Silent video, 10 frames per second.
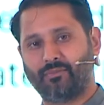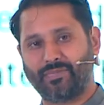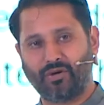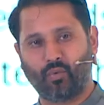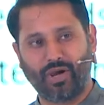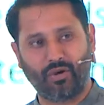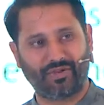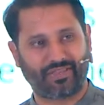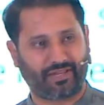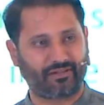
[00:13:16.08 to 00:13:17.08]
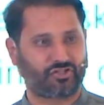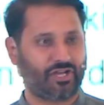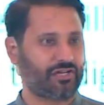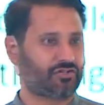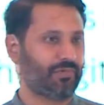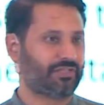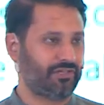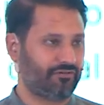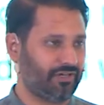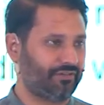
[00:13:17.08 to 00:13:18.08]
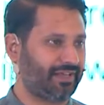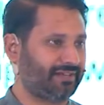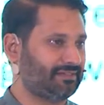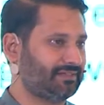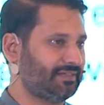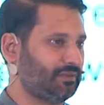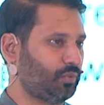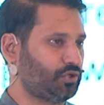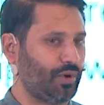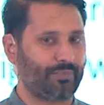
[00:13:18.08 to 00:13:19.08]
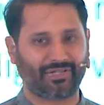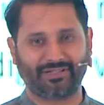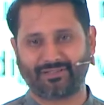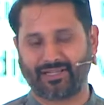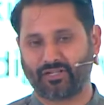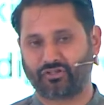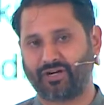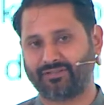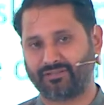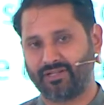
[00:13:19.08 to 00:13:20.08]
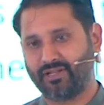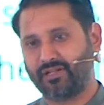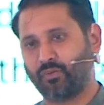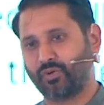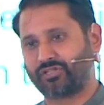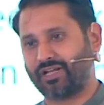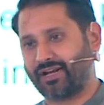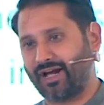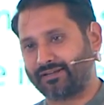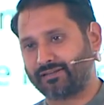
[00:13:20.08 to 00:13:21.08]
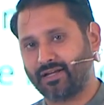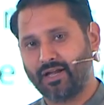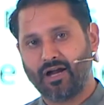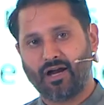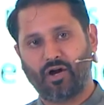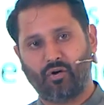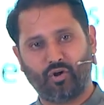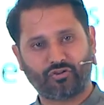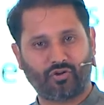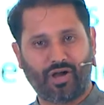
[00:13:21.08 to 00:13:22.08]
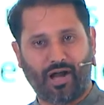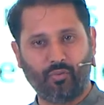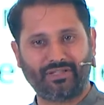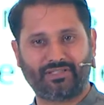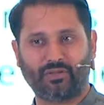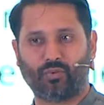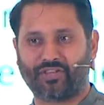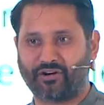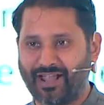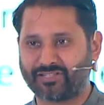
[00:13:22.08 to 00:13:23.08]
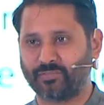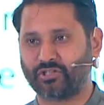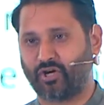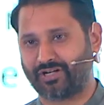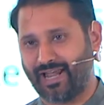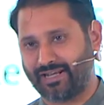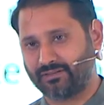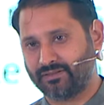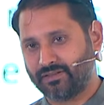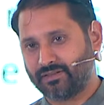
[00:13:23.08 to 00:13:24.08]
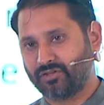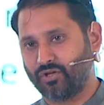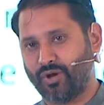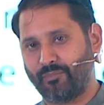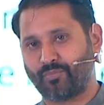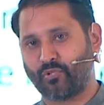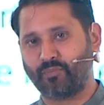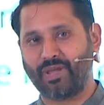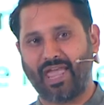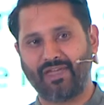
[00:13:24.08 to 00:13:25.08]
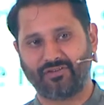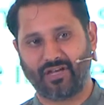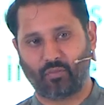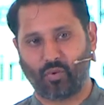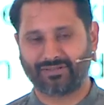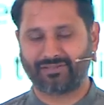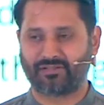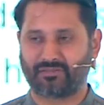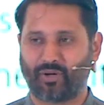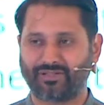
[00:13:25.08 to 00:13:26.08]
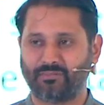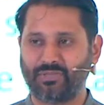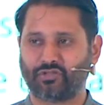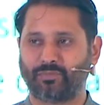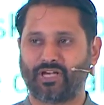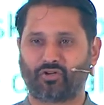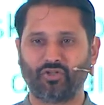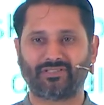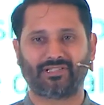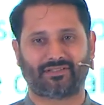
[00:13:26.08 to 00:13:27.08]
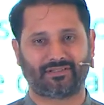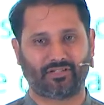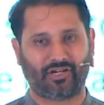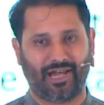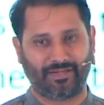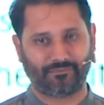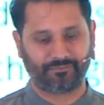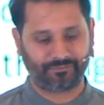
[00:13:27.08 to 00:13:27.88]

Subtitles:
in a way where they can judge material, they can see which websites they can trust and which they can't. Also, how we deal with harassment online, you know, and good behavior, and what does it mean to be a good citizen online?